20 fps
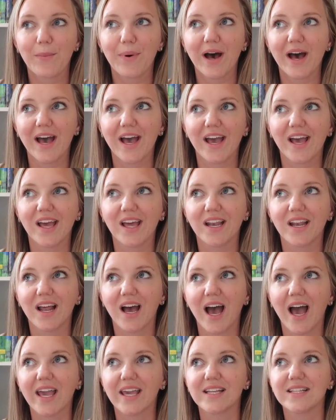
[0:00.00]
but
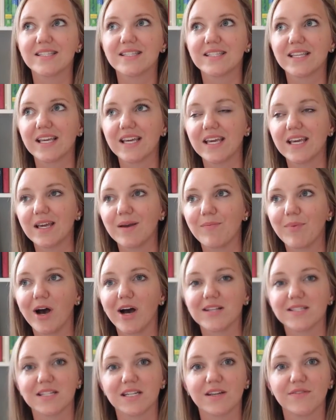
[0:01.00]
I can see
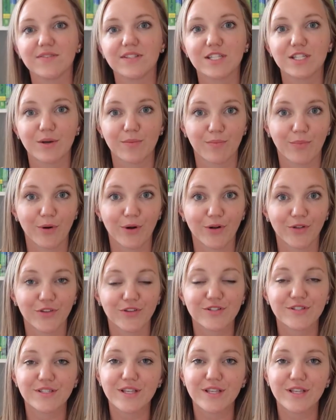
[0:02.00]
positives to both.